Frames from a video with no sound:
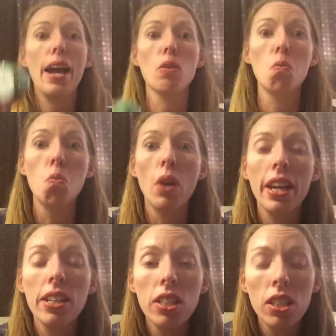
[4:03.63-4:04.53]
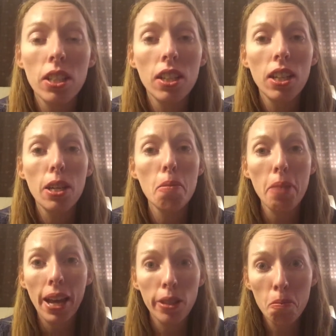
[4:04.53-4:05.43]
I wish
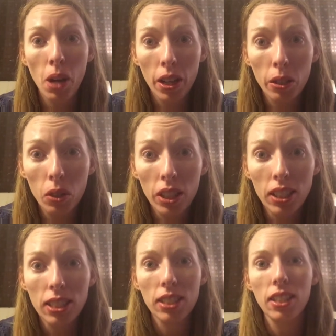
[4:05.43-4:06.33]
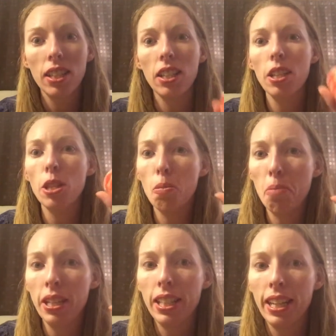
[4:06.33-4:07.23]
Bath and Body Works, the
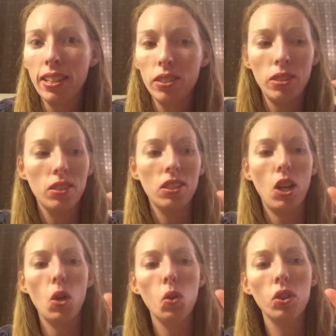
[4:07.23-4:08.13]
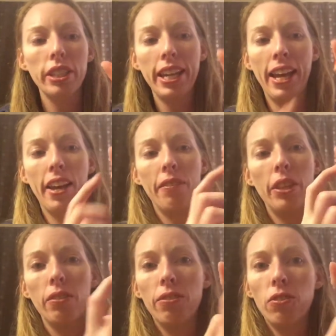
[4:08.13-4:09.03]
big candles, only have
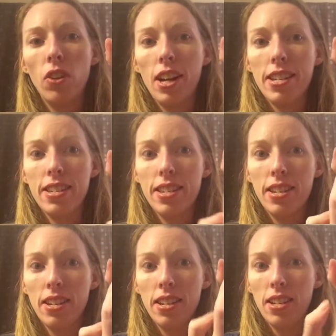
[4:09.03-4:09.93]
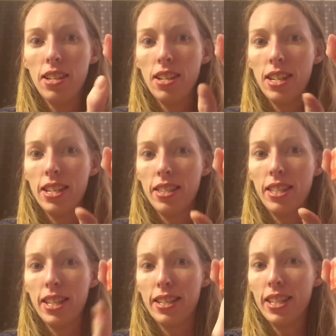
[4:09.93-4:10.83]
the front is
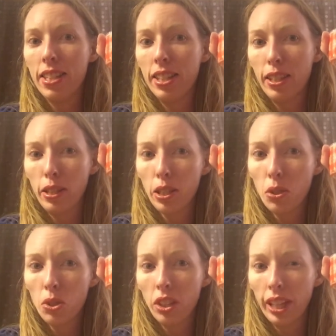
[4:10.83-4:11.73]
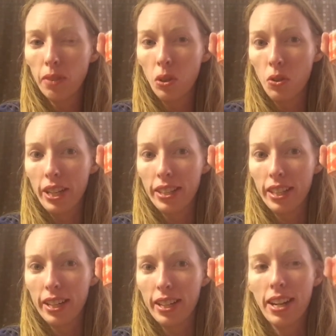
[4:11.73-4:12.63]
this. And then they got the huge label right
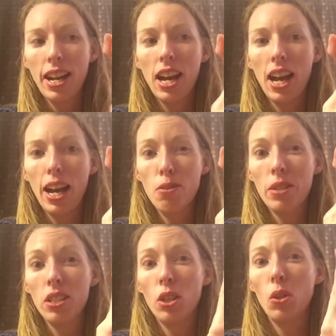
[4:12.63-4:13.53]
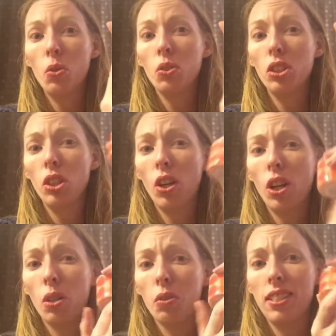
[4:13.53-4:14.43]
there. I wish the whole
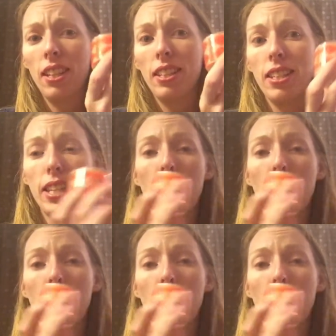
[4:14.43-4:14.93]
jar was like this.